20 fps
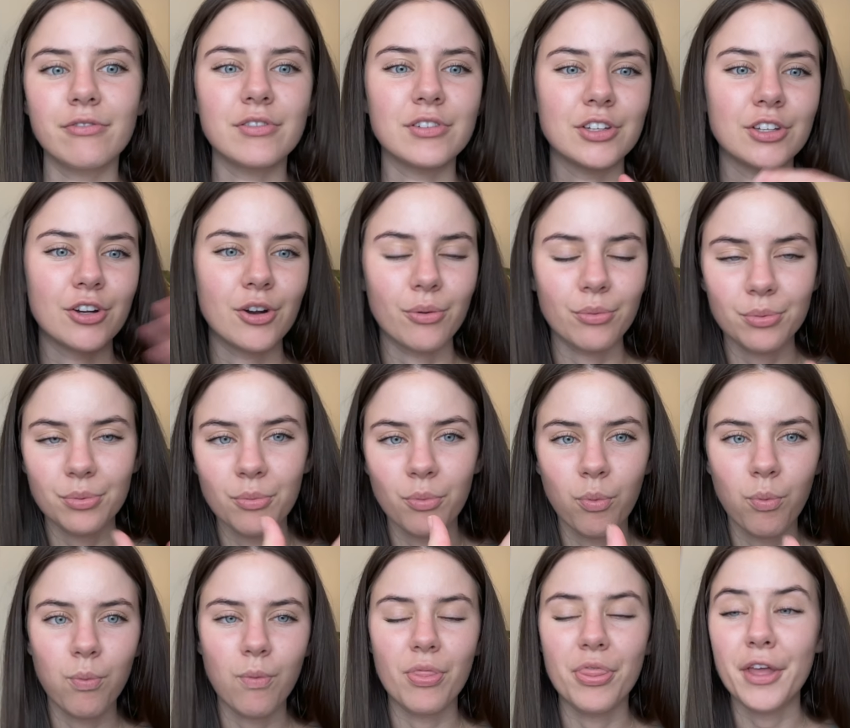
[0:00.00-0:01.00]
you know,
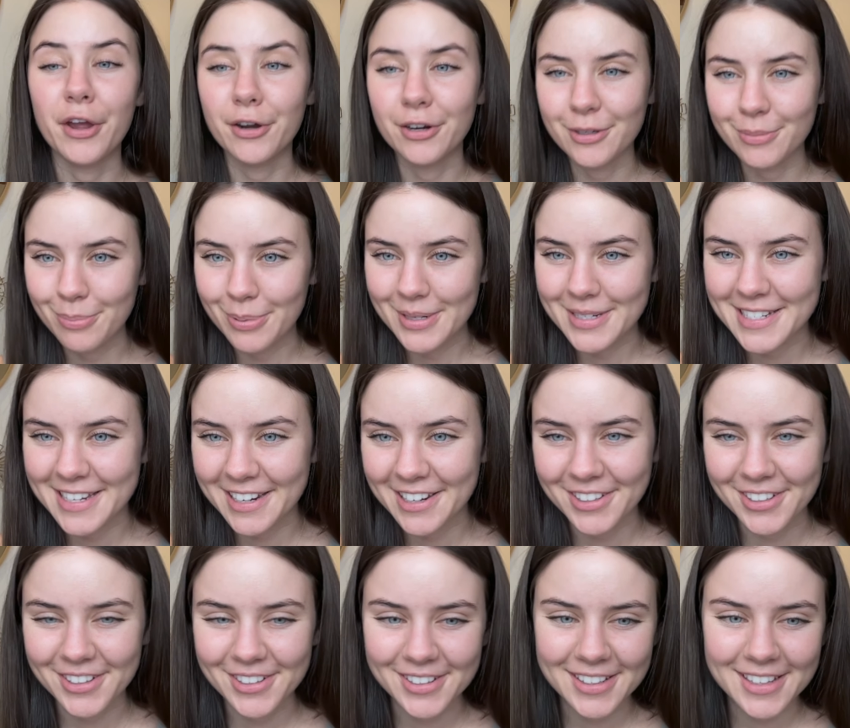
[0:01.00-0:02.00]
their
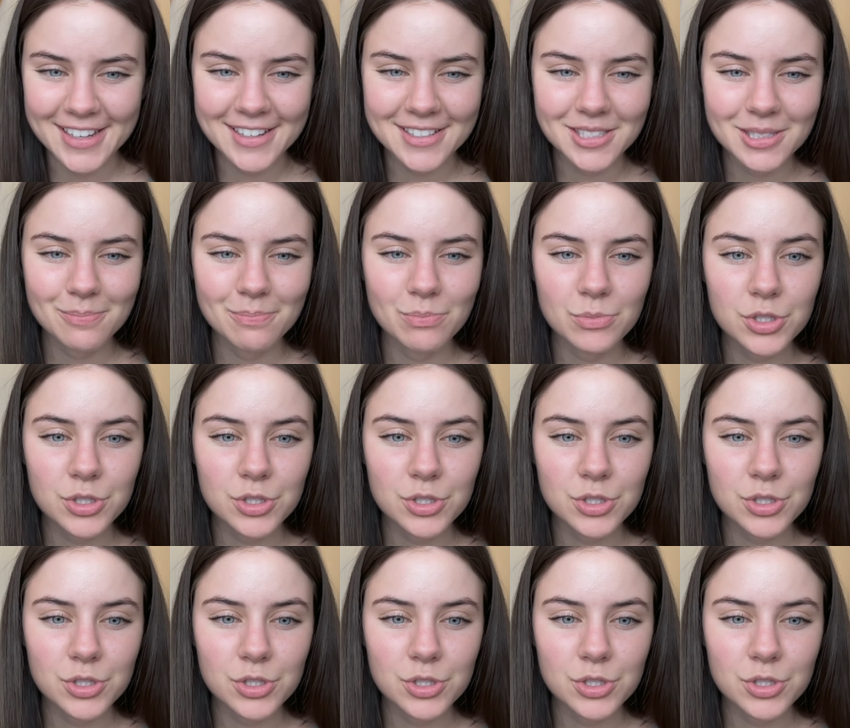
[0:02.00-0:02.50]
particular things.